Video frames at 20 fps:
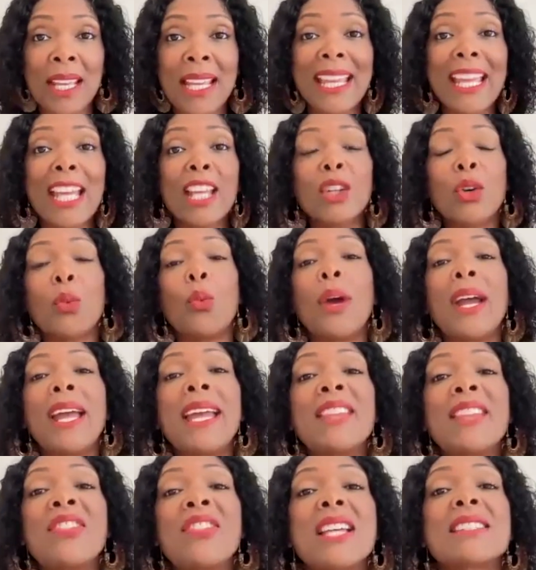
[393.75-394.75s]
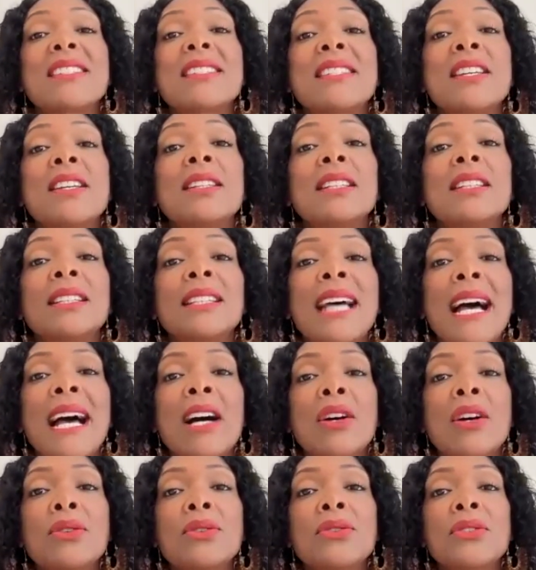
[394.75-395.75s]
in a way that still
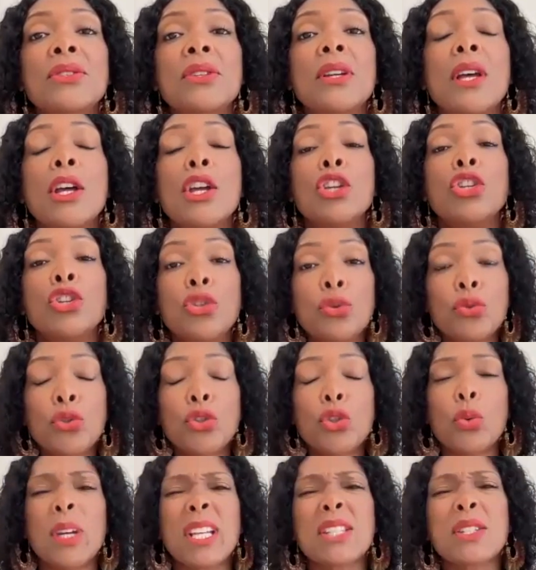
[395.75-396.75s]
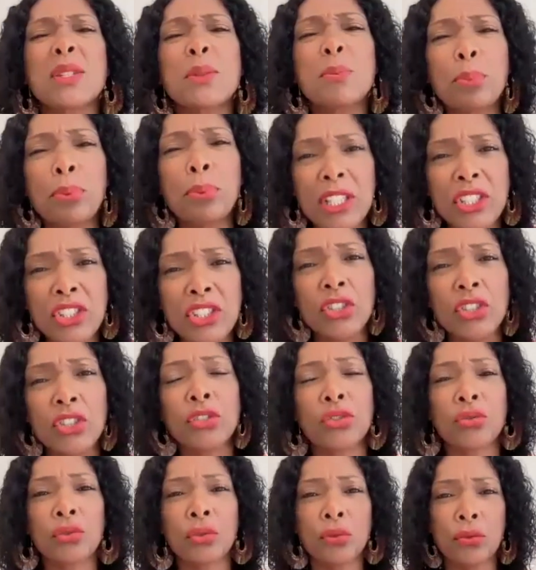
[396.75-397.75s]
allows you to express your
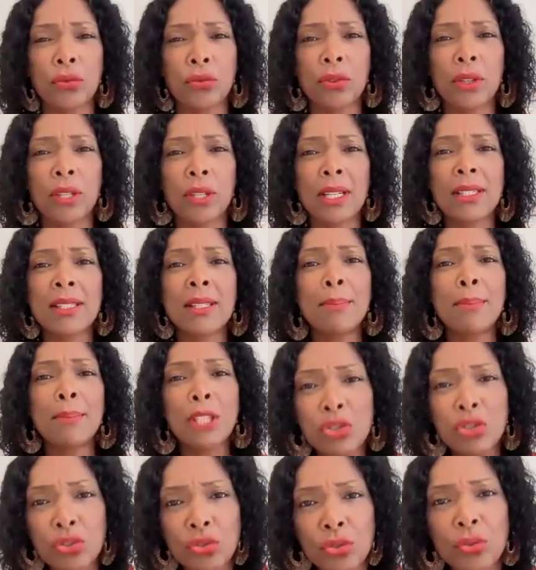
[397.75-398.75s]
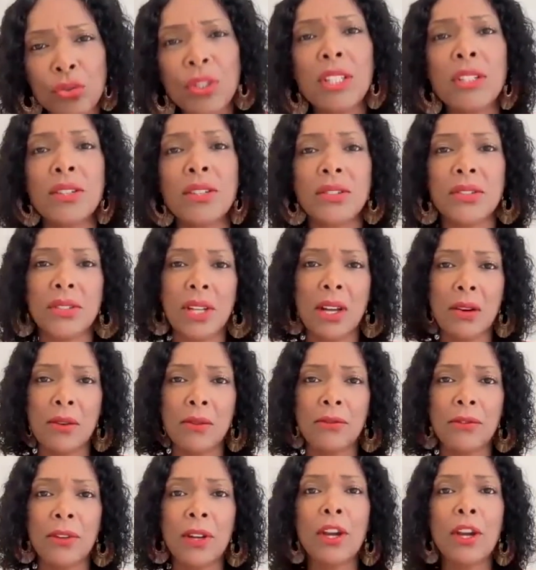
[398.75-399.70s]
truth, to be true to yourself,